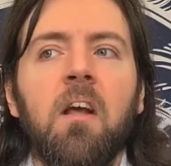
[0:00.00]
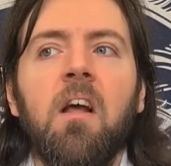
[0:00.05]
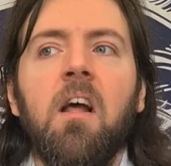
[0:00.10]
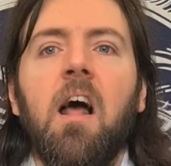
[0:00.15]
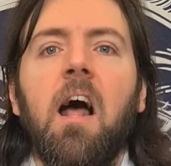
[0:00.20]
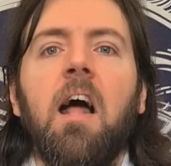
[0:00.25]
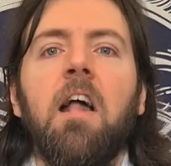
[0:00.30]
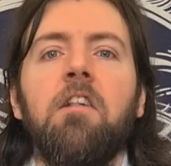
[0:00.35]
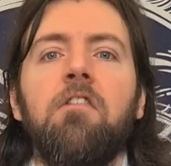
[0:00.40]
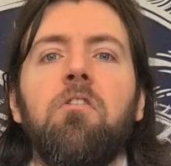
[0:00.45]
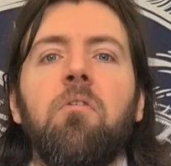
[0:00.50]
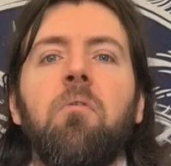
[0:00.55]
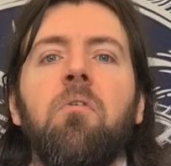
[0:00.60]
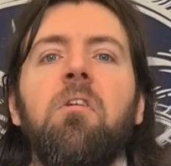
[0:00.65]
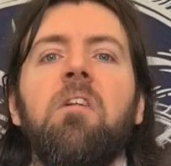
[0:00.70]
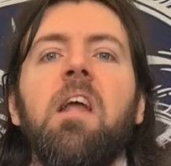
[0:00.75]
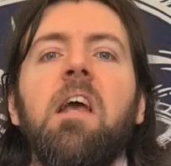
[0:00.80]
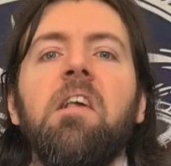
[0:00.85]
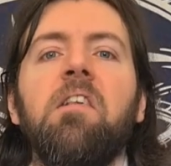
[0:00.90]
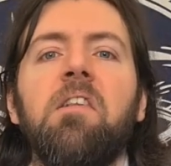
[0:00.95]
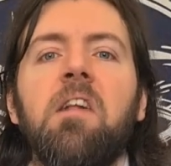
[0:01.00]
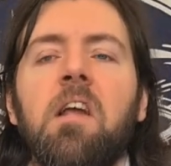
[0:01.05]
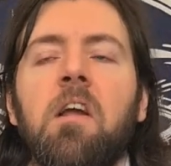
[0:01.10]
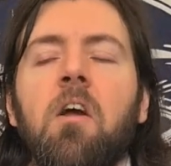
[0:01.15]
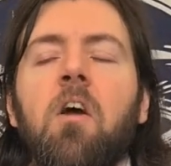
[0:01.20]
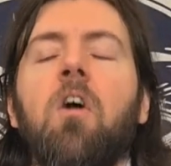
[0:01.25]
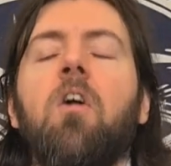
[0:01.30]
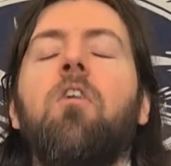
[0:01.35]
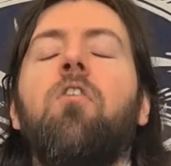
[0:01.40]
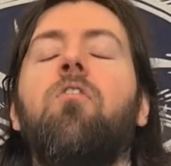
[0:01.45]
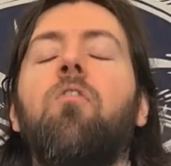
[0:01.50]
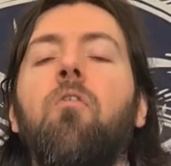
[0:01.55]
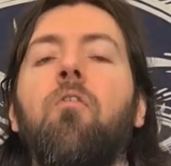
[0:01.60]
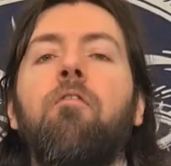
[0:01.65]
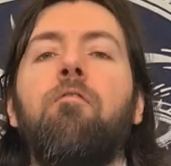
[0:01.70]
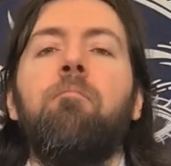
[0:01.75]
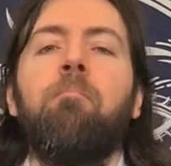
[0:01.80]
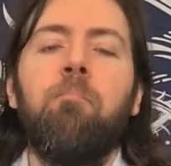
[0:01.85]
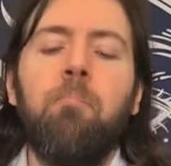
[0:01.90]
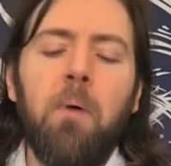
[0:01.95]
And so Nessie
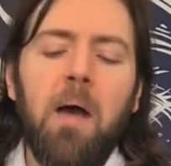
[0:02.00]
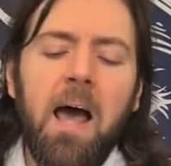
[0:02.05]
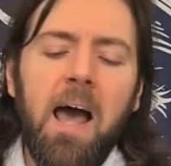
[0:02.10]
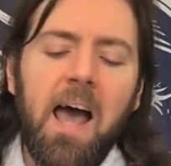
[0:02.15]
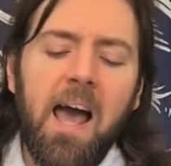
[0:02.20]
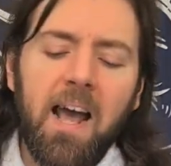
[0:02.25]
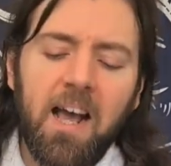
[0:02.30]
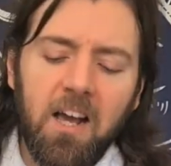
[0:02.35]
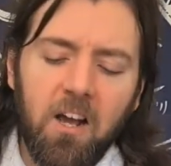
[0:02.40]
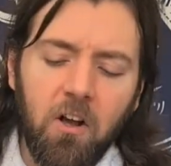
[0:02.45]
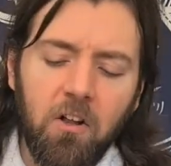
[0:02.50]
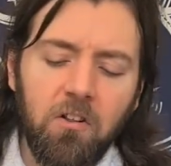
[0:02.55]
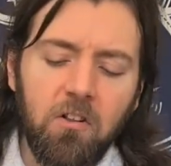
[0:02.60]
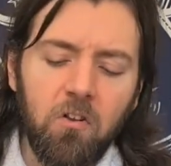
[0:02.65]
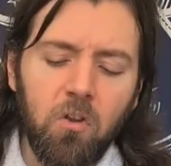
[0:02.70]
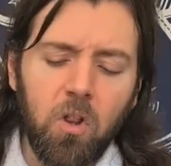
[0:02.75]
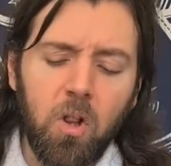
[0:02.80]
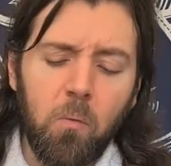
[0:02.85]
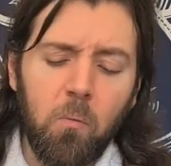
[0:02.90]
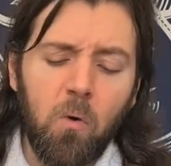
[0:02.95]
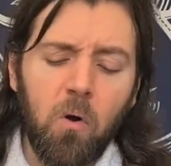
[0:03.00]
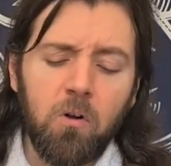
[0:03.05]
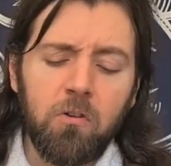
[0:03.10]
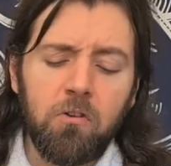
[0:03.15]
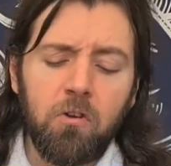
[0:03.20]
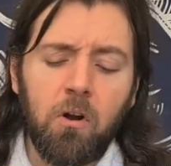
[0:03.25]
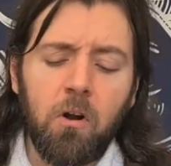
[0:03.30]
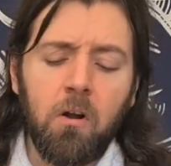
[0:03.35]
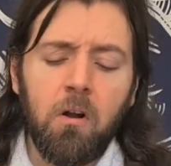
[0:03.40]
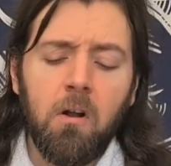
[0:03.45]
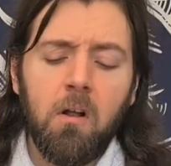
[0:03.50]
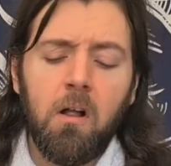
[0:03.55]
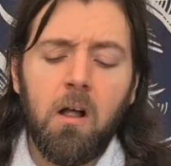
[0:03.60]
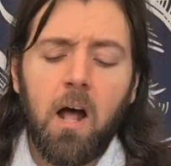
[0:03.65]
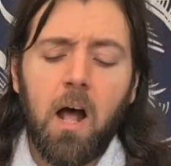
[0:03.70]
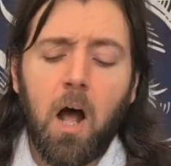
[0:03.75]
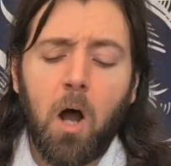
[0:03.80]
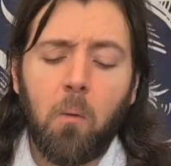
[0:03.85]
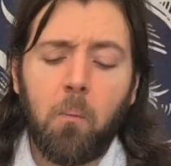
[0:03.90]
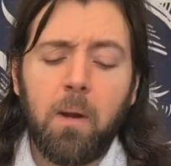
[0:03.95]
dove back under the water,
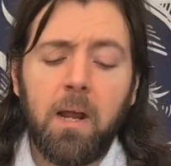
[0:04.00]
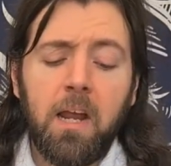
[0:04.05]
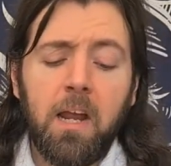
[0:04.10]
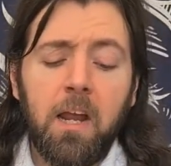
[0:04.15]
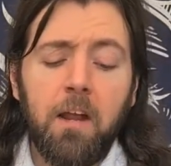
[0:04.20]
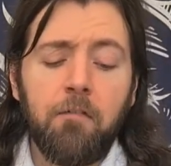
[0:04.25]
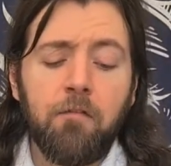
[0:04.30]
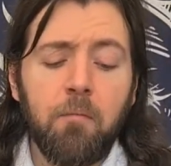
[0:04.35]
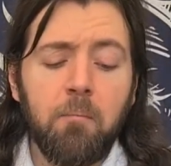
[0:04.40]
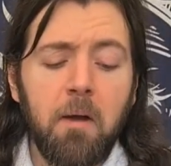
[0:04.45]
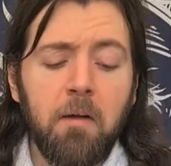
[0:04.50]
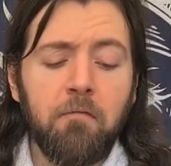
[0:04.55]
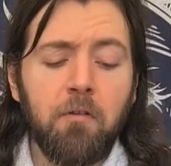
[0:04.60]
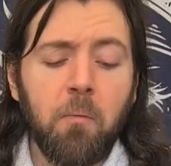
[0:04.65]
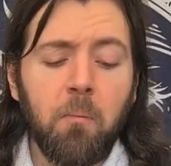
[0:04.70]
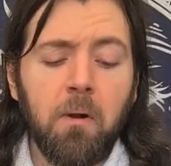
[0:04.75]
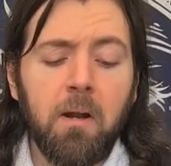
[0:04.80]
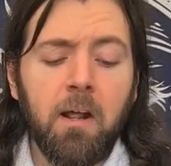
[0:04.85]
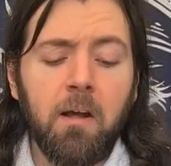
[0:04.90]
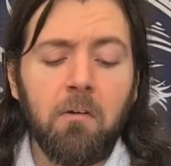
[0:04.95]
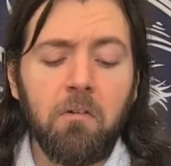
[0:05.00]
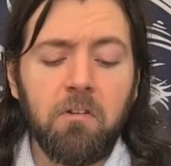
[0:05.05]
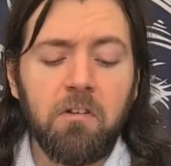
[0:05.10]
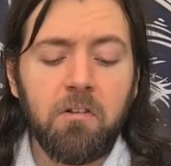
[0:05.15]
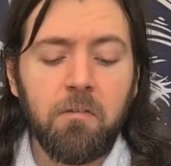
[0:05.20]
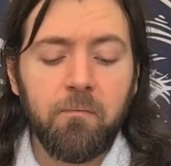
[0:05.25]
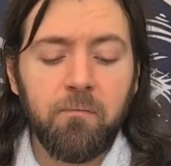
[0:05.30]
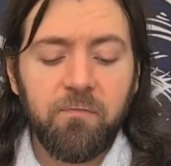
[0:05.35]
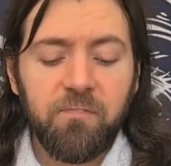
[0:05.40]
away from everyone else.